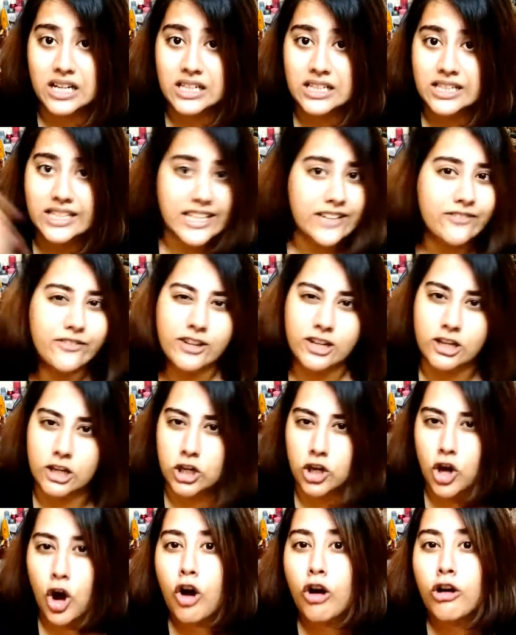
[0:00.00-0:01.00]
leave a
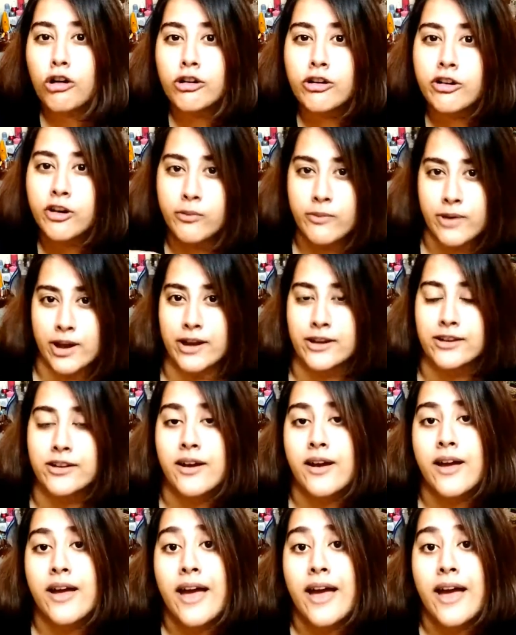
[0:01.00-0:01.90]
long comment